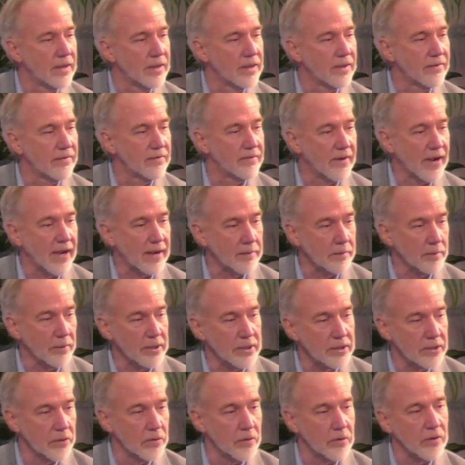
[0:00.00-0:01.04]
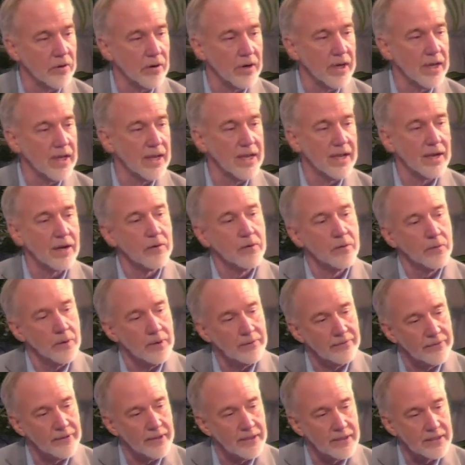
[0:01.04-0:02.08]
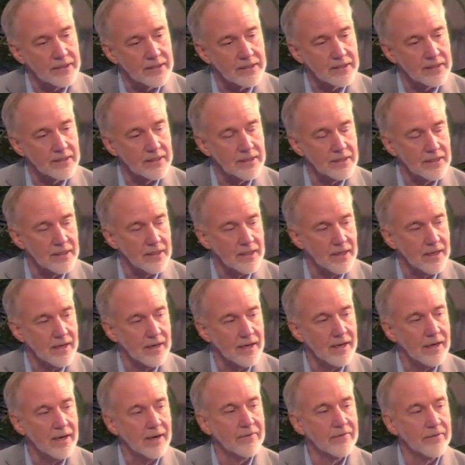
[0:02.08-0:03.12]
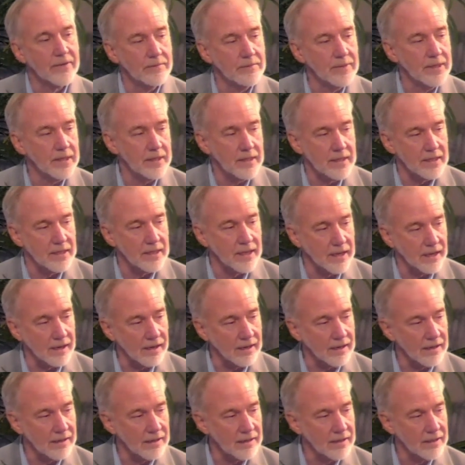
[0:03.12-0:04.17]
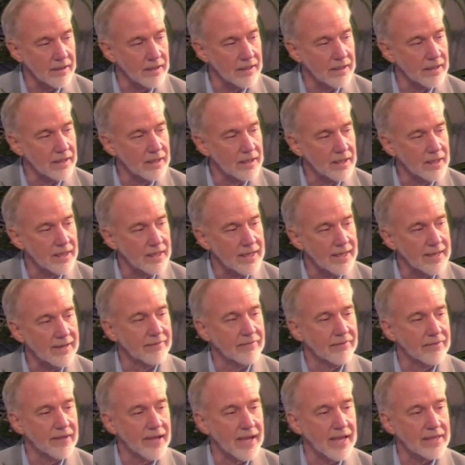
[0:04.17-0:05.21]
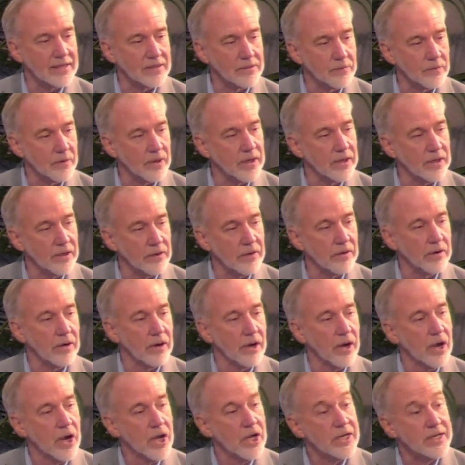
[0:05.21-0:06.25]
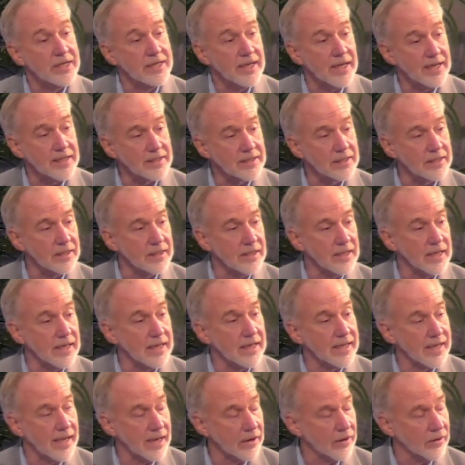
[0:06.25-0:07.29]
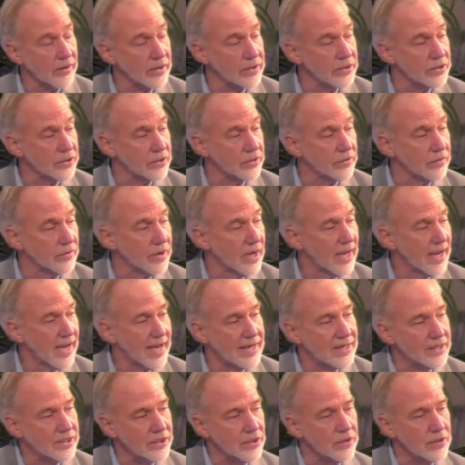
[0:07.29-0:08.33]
the vibratory equivalent of the millionaire if that's where your destiny carries you. And